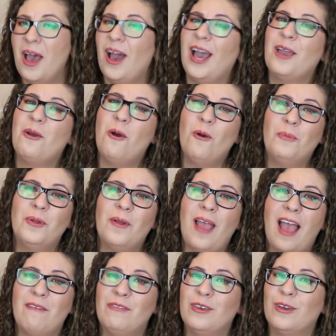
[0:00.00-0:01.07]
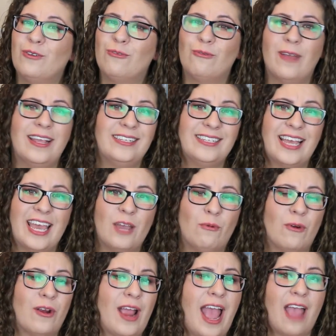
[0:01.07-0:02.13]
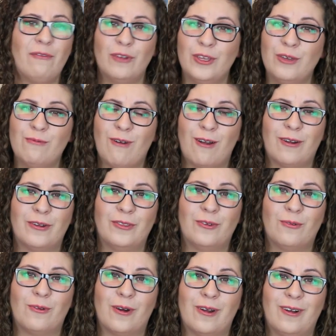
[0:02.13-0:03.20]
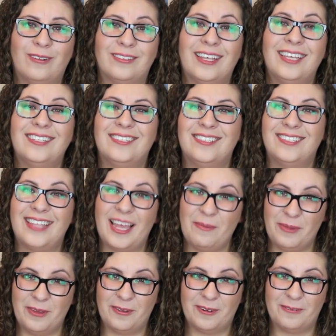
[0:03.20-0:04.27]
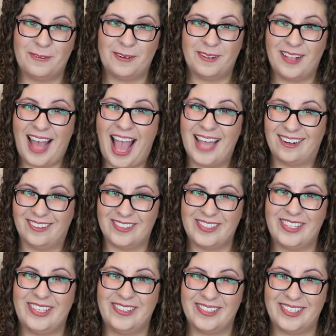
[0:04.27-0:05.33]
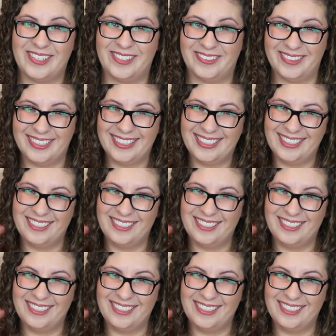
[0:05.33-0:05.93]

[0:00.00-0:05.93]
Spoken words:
I hope you're having a great day wherever you are in the world. Stay beautiful and I'll see you soon.